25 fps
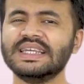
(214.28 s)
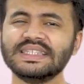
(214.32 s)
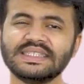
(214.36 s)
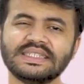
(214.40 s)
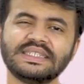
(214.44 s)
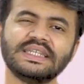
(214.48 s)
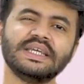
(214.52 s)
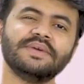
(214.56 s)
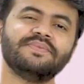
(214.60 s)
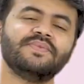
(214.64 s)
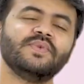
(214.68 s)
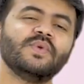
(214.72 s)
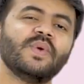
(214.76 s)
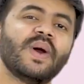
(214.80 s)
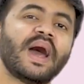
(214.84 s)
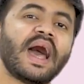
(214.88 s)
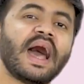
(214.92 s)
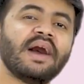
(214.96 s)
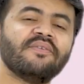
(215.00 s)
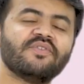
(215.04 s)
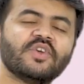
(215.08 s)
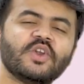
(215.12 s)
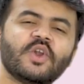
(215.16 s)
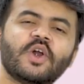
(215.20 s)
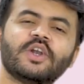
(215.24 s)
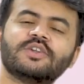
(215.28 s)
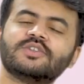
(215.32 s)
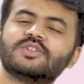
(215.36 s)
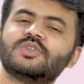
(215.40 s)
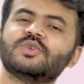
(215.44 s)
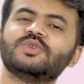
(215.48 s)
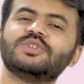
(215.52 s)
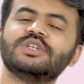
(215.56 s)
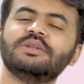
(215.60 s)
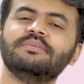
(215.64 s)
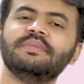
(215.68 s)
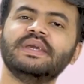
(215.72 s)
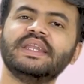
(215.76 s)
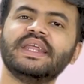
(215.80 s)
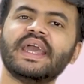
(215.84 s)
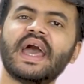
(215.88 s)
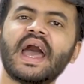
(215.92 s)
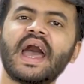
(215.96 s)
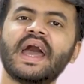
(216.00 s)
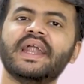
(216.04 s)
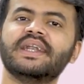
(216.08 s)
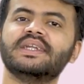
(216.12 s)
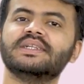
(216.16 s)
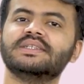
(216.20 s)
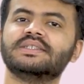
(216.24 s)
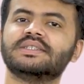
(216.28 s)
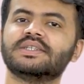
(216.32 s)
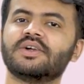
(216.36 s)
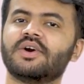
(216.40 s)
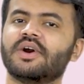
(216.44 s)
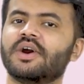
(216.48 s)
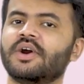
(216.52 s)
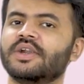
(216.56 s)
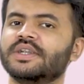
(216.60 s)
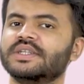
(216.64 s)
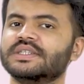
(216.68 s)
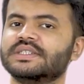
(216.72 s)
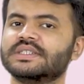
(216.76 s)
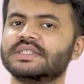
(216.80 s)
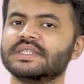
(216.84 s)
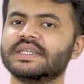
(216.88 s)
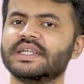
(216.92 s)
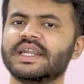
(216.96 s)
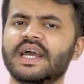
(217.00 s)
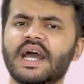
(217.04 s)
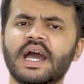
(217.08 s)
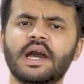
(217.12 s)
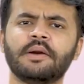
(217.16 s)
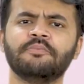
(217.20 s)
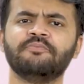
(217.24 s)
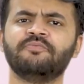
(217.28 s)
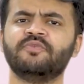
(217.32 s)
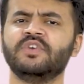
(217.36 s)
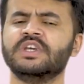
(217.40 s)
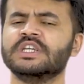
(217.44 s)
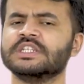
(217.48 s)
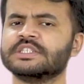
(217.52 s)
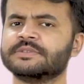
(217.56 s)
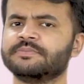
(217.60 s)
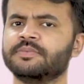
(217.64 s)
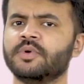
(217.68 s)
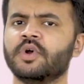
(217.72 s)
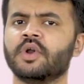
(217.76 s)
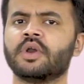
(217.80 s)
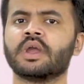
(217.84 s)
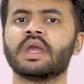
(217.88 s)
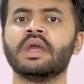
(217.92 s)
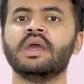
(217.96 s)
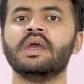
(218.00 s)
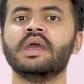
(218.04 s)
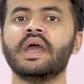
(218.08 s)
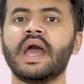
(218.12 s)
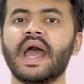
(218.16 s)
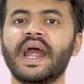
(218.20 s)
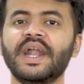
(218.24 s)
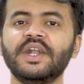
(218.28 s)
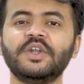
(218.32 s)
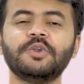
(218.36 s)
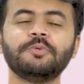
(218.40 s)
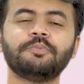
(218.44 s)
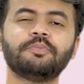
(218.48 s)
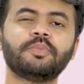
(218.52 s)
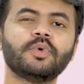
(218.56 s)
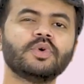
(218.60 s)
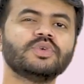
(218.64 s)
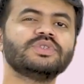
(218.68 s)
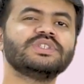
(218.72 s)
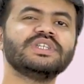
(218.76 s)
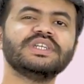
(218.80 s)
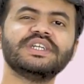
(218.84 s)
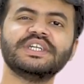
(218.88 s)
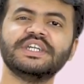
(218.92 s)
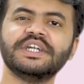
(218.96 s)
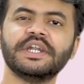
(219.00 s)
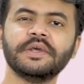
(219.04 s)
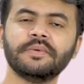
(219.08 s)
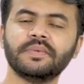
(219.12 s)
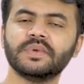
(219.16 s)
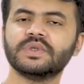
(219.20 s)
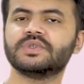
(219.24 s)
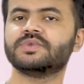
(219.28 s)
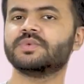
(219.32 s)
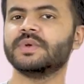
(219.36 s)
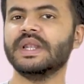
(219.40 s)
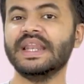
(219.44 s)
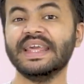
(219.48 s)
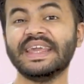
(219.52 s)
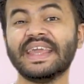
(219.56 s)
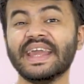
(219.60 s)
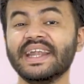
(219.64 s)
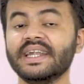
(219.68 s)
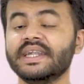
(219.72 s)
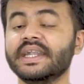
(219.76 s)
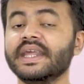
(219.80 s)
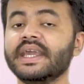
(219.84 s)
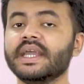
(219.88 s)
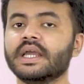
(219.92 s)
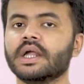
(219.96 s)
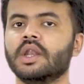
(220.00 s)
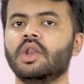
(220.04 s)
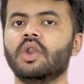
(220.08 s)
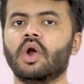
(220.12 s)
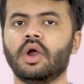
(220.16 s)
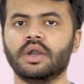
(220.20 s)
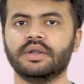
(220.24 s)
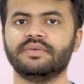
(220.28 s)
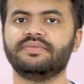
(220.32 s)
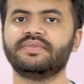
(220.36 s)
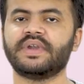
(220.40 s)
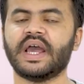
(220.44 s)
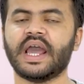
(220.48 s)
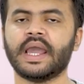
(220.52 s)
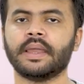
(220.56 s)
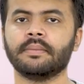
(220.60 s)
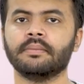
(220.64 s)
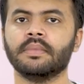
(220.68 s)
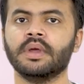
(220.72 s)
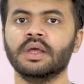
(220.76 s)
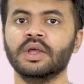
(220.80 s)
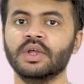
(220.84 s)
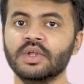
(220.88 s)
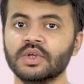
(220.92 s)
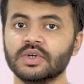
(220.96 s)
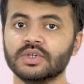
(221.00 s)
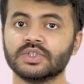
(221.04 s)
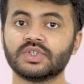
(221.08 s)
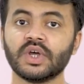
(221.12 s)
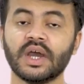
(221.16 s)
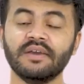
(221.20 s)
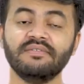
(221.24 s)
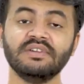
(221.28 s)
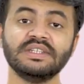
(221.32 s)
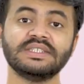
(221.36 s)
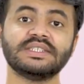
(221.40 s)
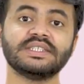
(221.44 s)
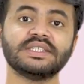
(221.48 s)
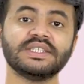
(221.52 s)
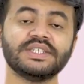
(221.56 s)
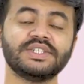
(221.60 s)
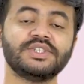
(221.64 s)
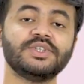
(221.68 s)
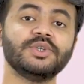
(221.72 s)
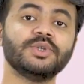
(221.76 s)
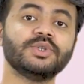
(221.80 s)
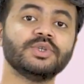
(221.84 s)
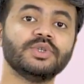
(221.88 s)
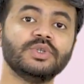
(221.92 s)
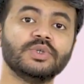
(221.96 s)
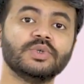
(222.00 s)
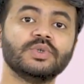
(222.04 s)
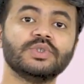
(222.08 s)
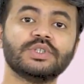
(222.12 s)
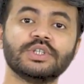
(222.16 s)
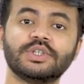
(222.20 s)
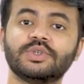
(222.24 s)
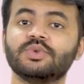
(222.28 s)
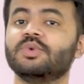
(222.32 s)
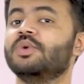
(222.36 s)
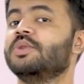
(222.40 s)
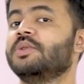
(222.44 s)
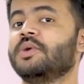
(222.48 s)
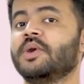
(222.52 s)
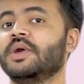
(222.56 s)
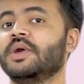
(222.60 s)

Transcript: let's say if you have a lot of social media handles on Instagram, Facebook, and to post it individually can take a lot of time. So I will suggest you to use a tool